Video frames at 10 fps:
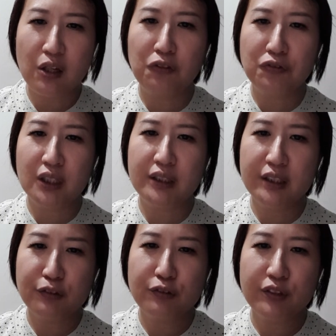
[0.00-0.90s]
of the
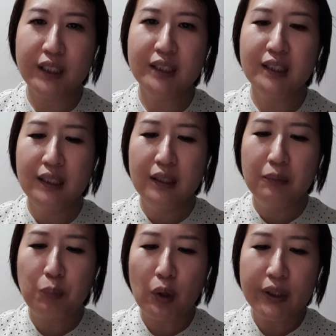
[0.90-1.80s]
different
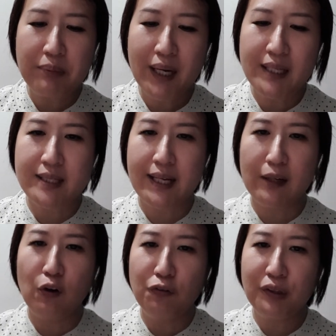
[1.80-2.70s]
body parts that
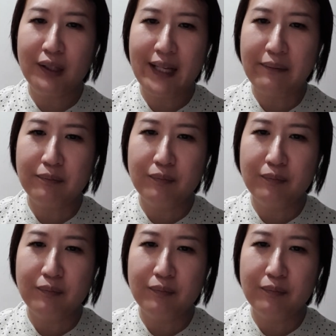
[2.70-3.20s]
overlap